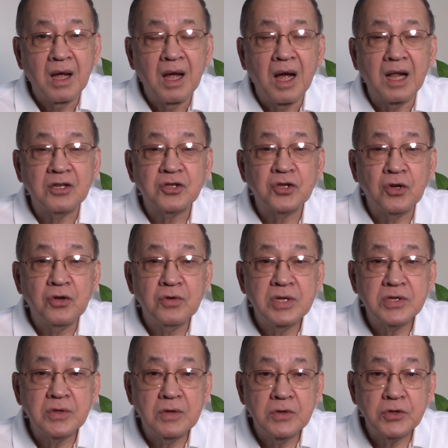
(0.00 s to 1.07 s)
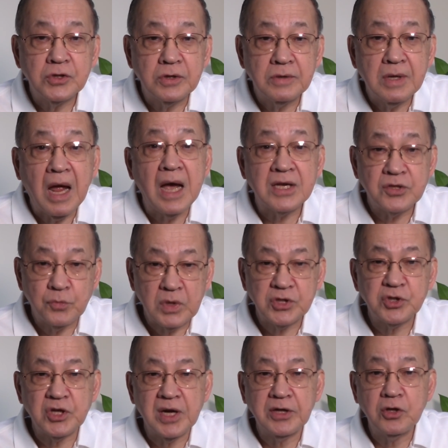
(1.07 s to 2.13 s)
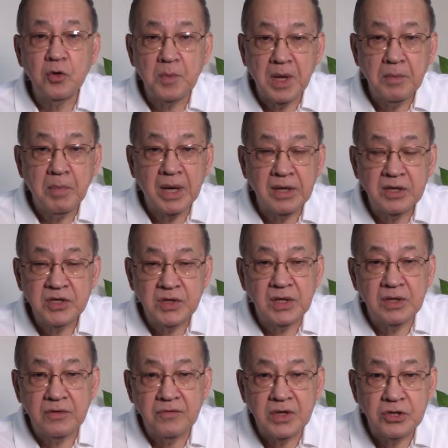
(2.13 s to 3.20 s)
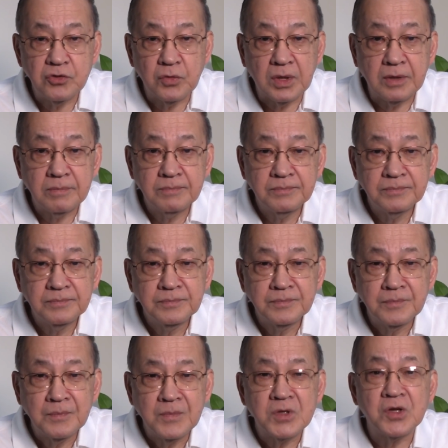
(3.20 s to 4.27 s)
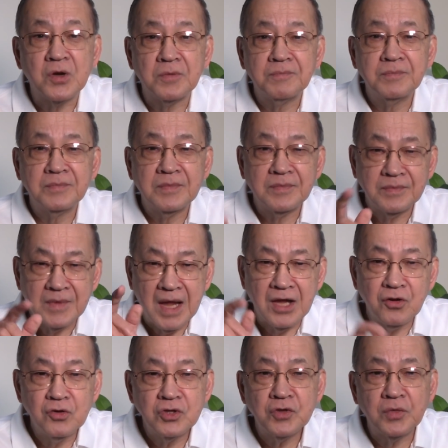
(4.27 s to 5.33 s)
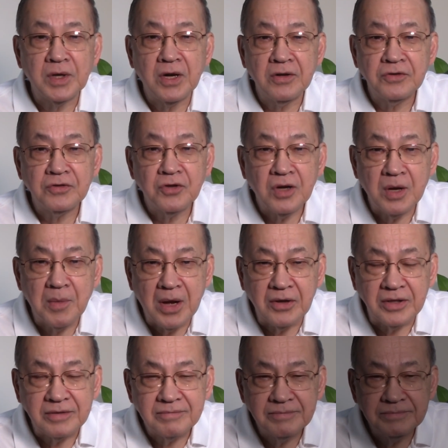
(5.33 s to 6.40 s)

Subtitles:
I'll share you the solution as was shared to me by this individual. So hang loose, we're going to talk about it.